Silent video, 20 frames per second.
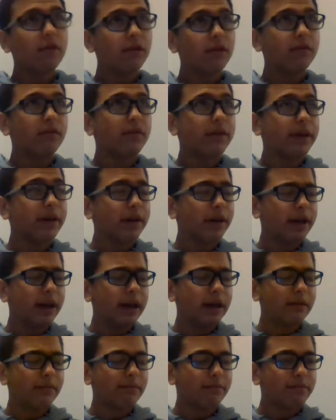
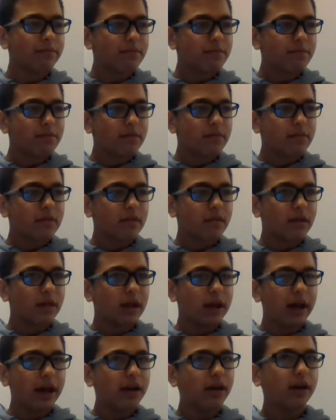very,
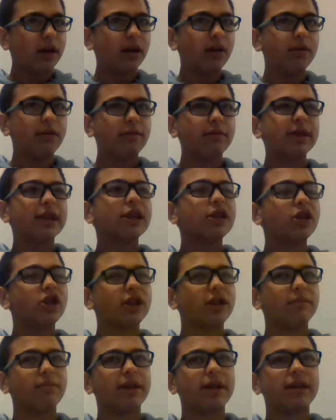I don't know, it was
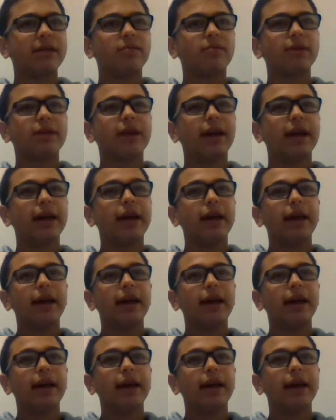interesting because it was like,